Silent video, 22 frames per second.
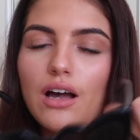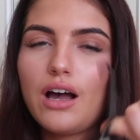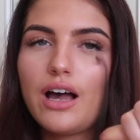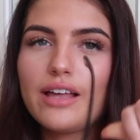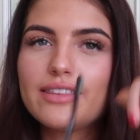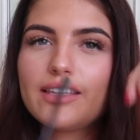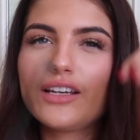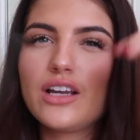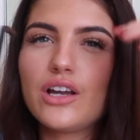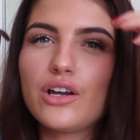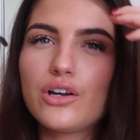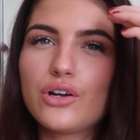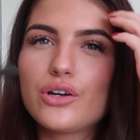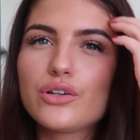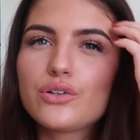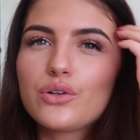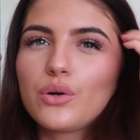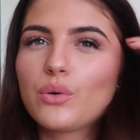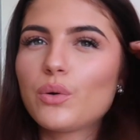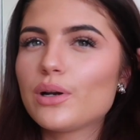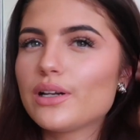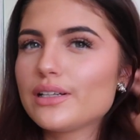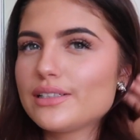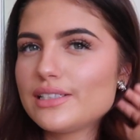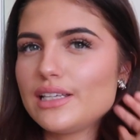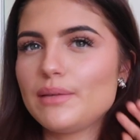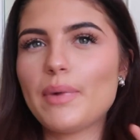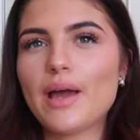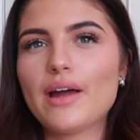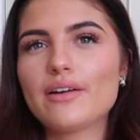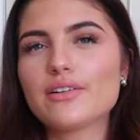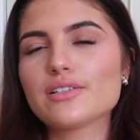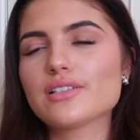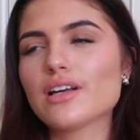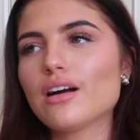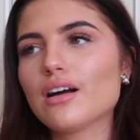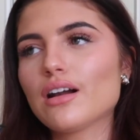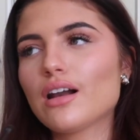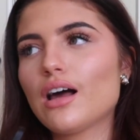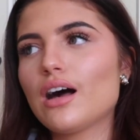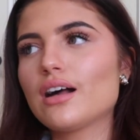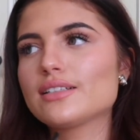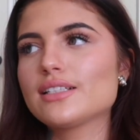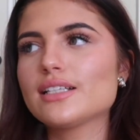I think a good quality pair of
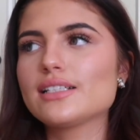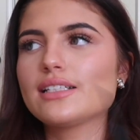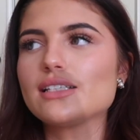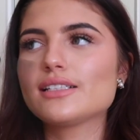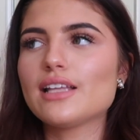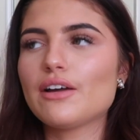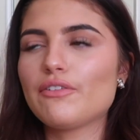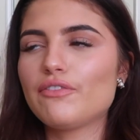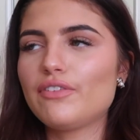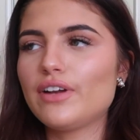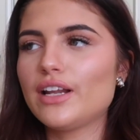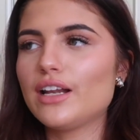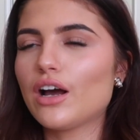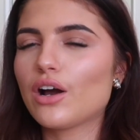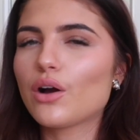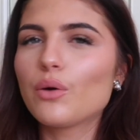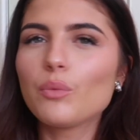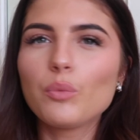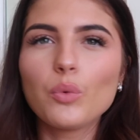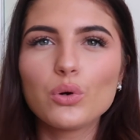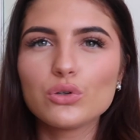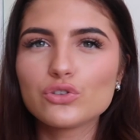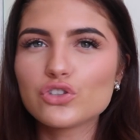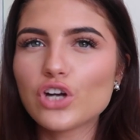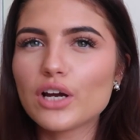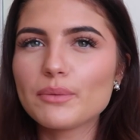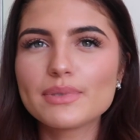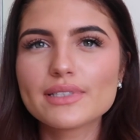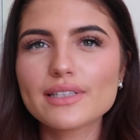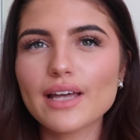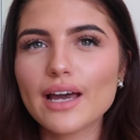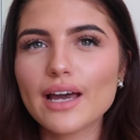sunglasses is definitely like a wardrobe